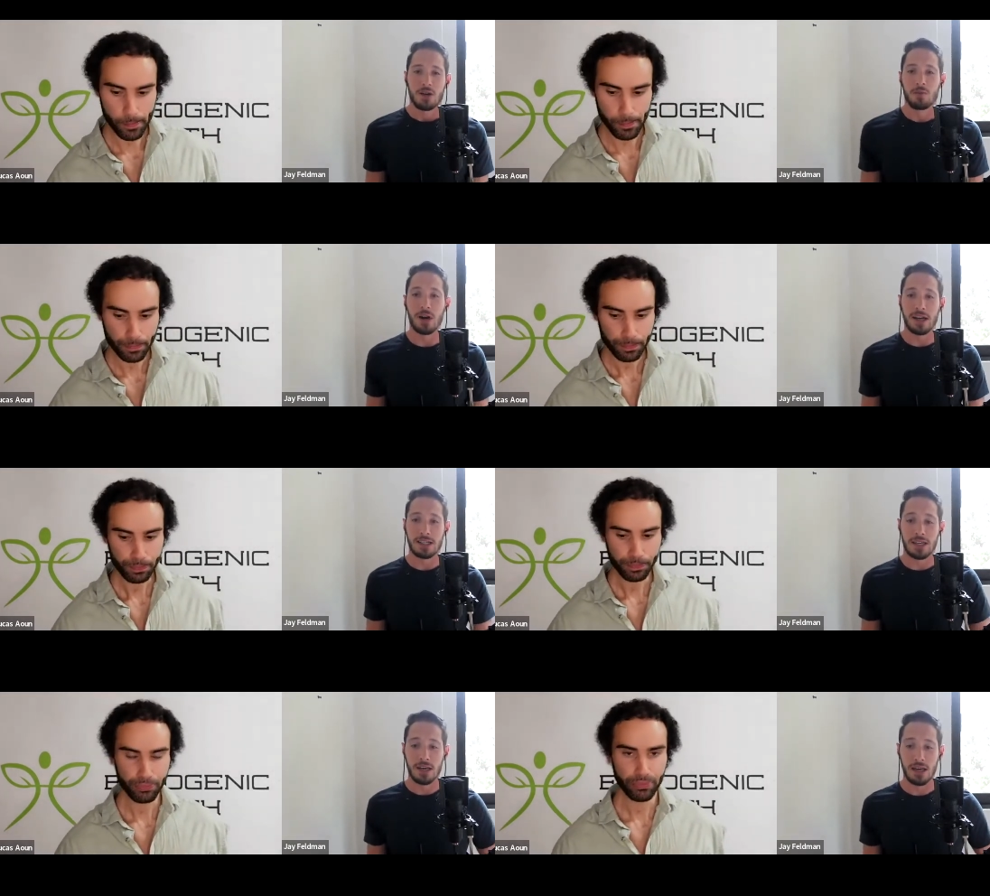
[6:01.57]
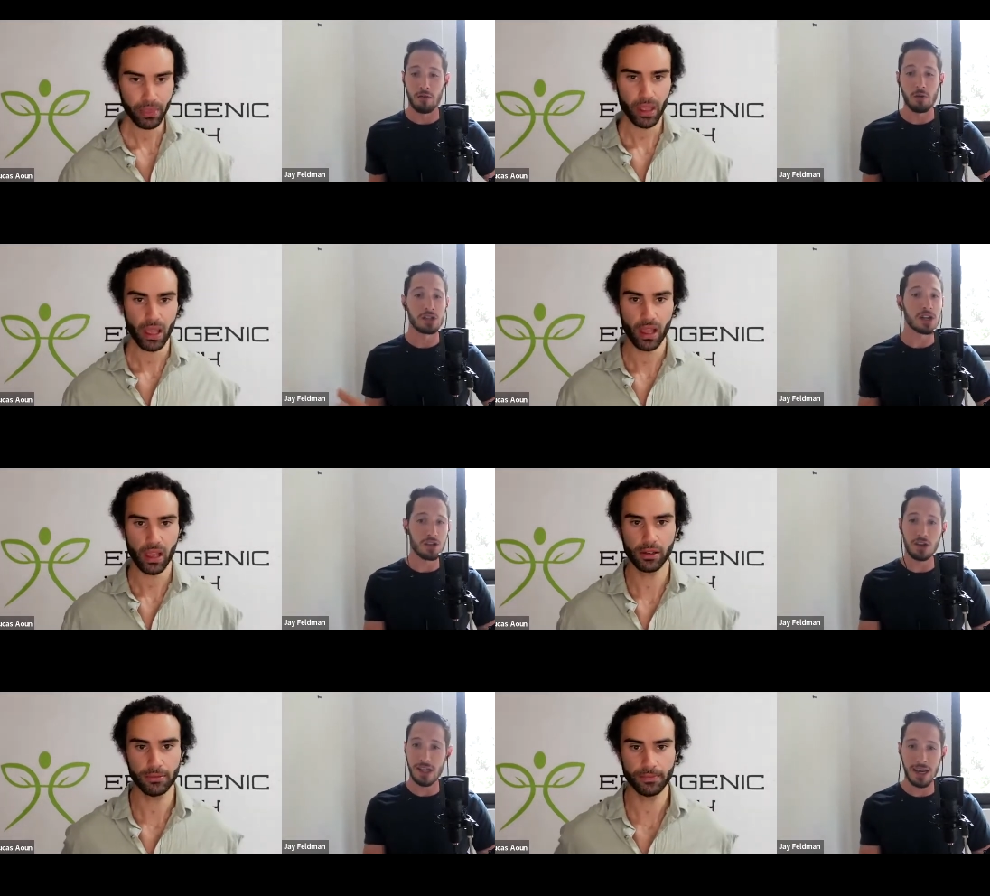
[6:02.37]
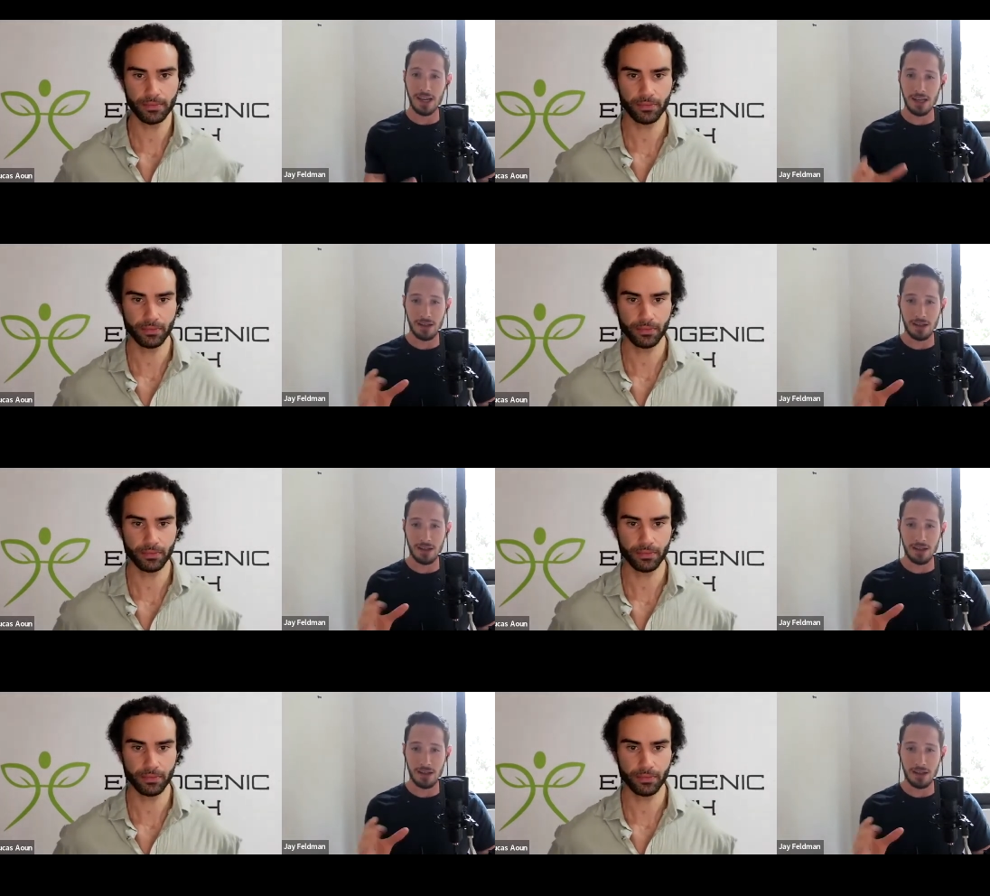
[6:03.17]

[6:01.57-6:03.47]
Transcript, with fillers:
Speaker 1: But if we just look at it in the